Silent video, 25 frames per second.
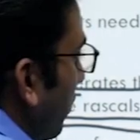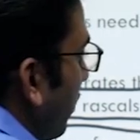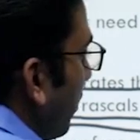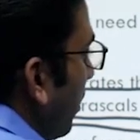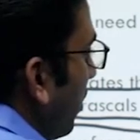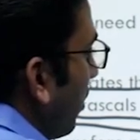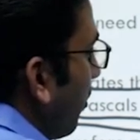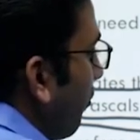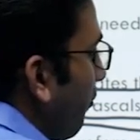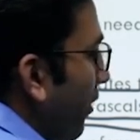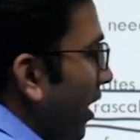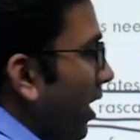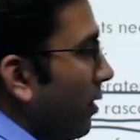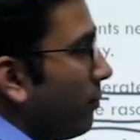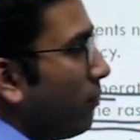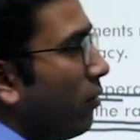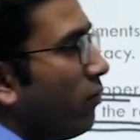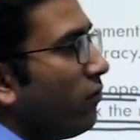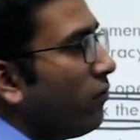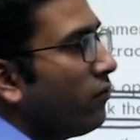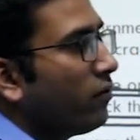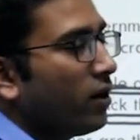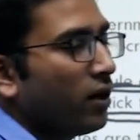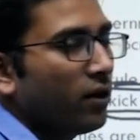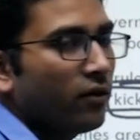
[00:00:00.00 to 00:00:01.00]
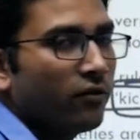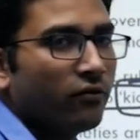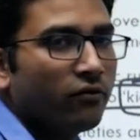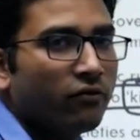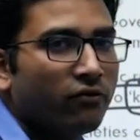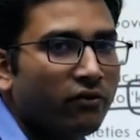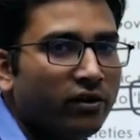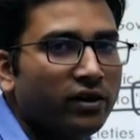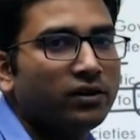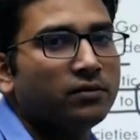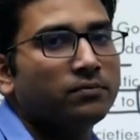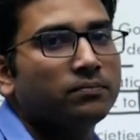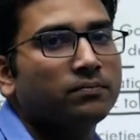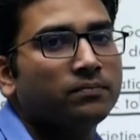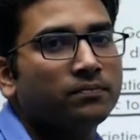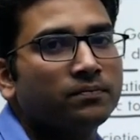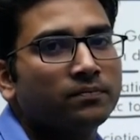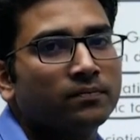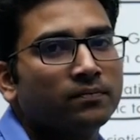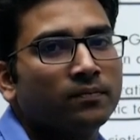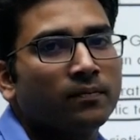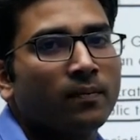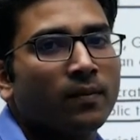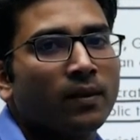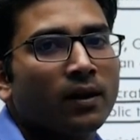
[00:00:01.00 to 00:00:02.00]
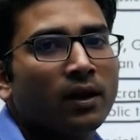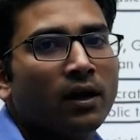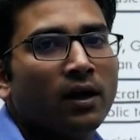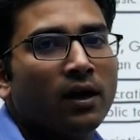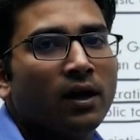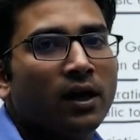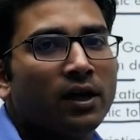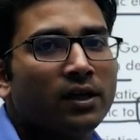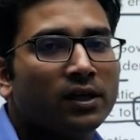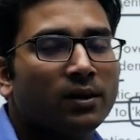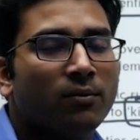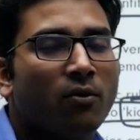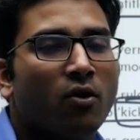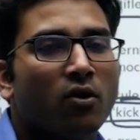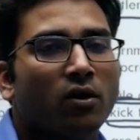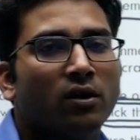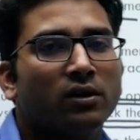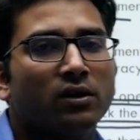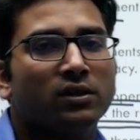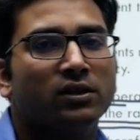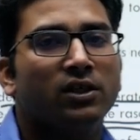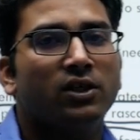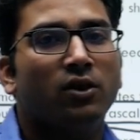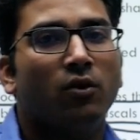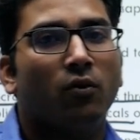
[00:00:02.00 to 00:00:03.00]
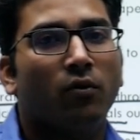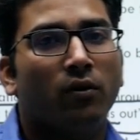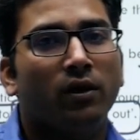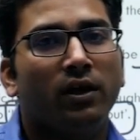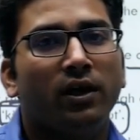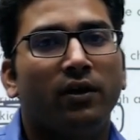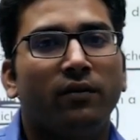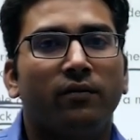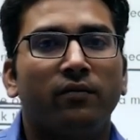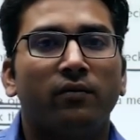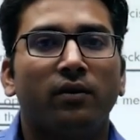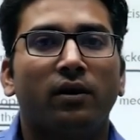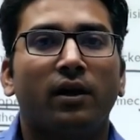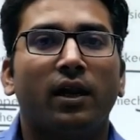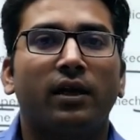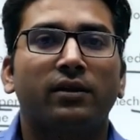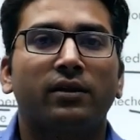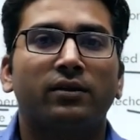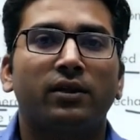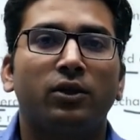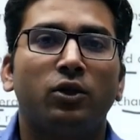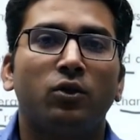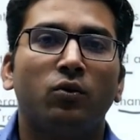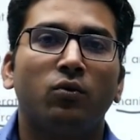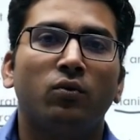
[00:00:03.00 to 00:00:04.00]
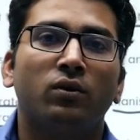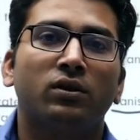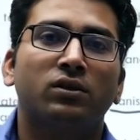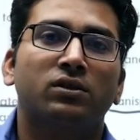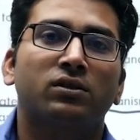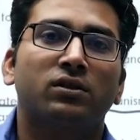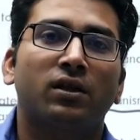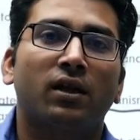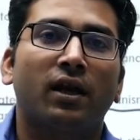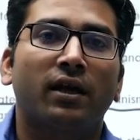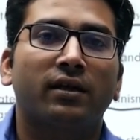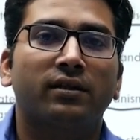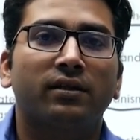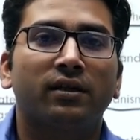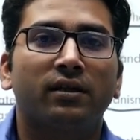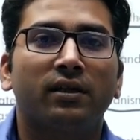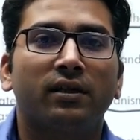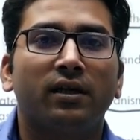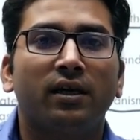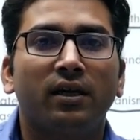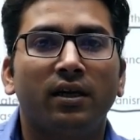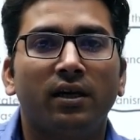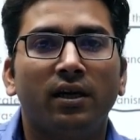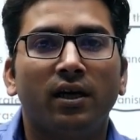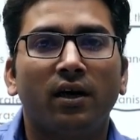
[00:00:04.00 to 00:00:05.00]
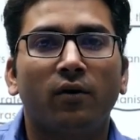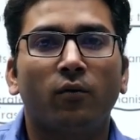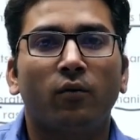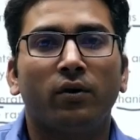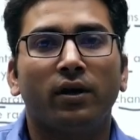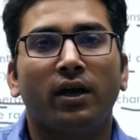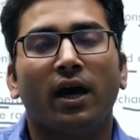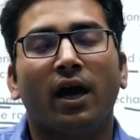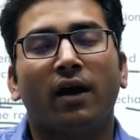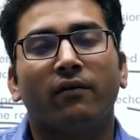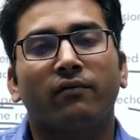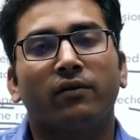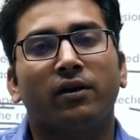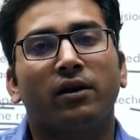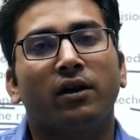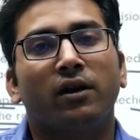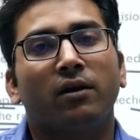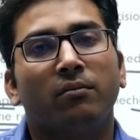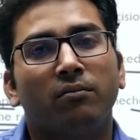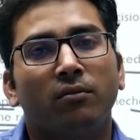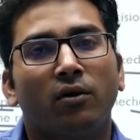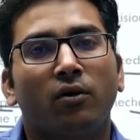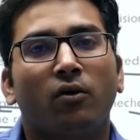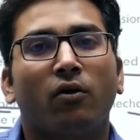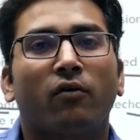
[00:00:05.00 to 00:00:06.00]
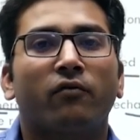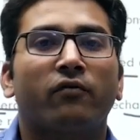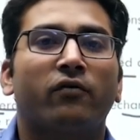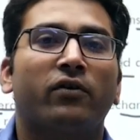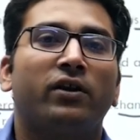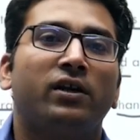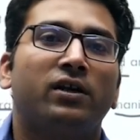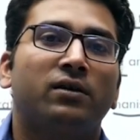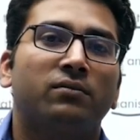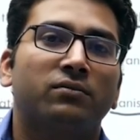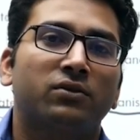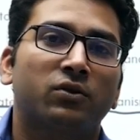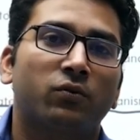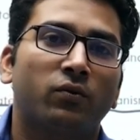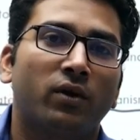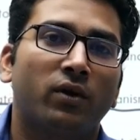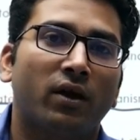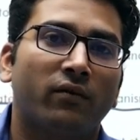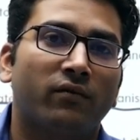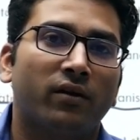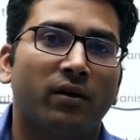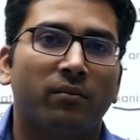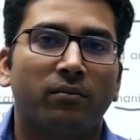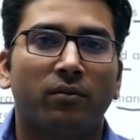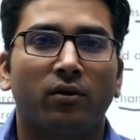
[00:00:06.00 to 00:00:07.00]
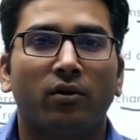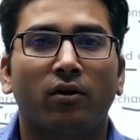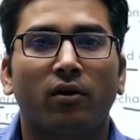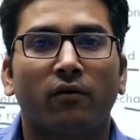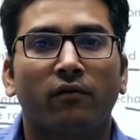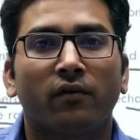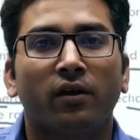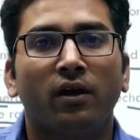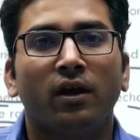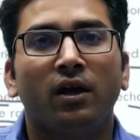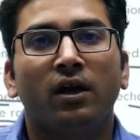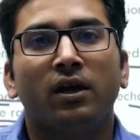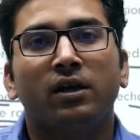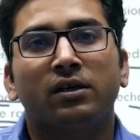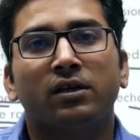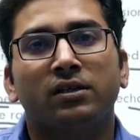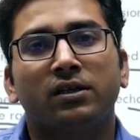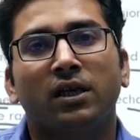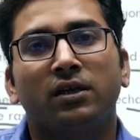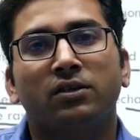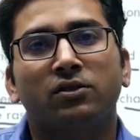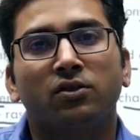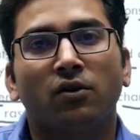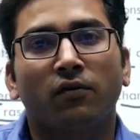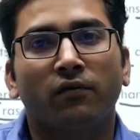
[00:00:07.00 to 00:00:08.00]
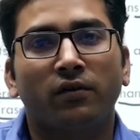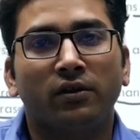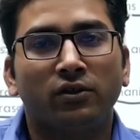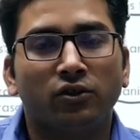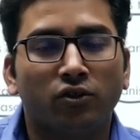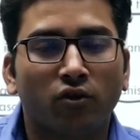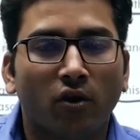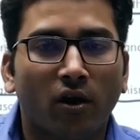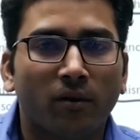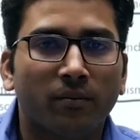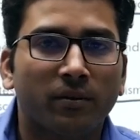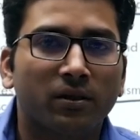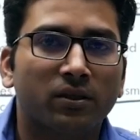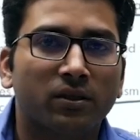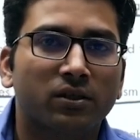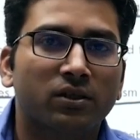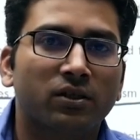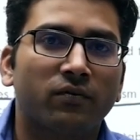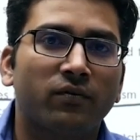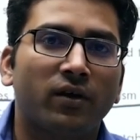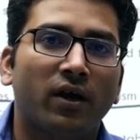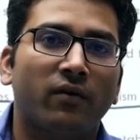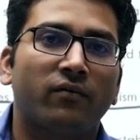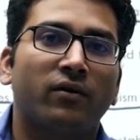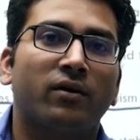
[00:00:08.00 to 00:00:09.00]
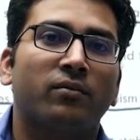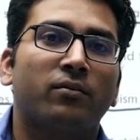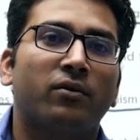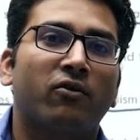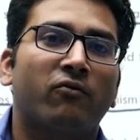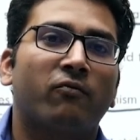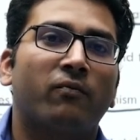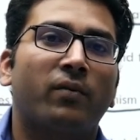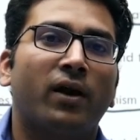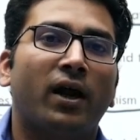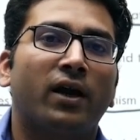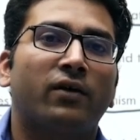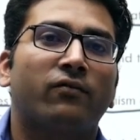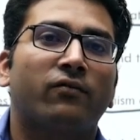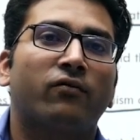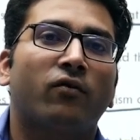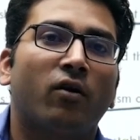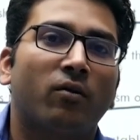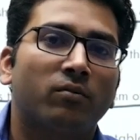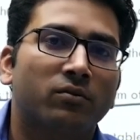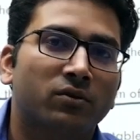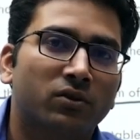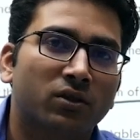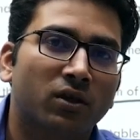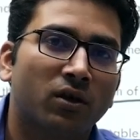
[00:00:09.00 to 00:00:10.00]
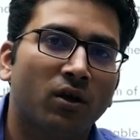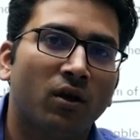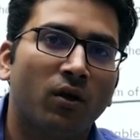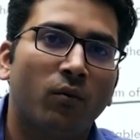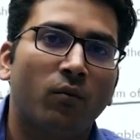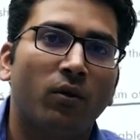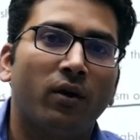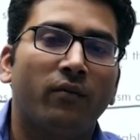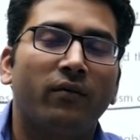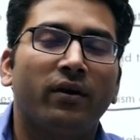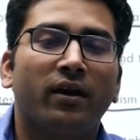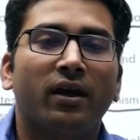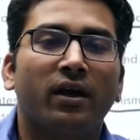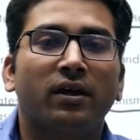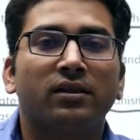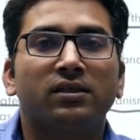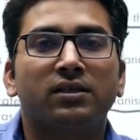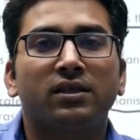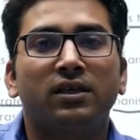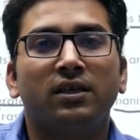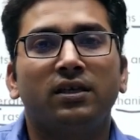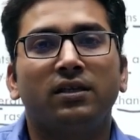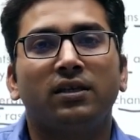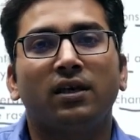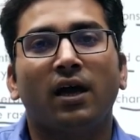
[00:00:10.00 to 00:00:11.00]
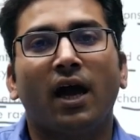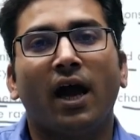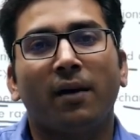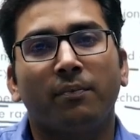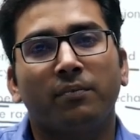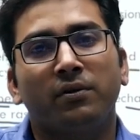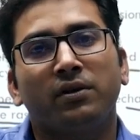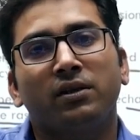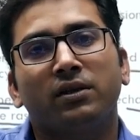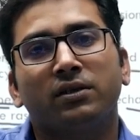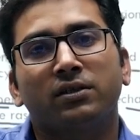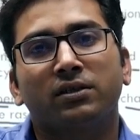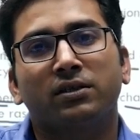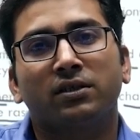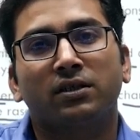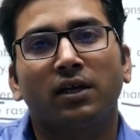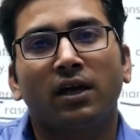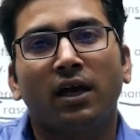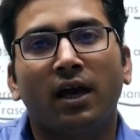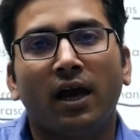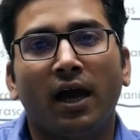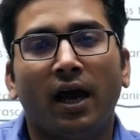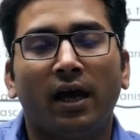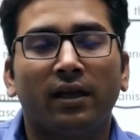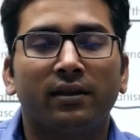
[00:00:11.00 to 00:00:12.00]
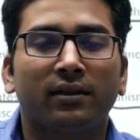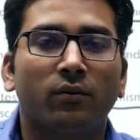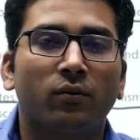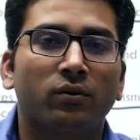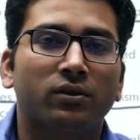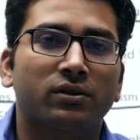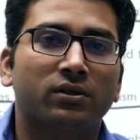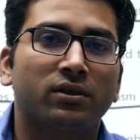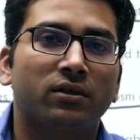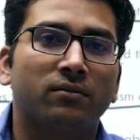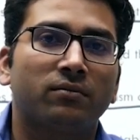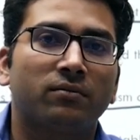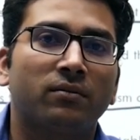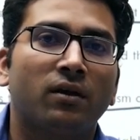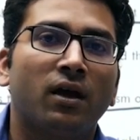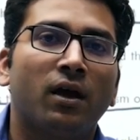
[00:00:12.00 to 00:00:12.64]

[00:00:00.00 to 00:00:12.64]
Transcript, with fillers: realm of freedom. In democracy, only like the US, like the India, we have a number of freedoms, we have number of sense of enjoyments, we have number of platforms where we can see the happiness and the wisdom.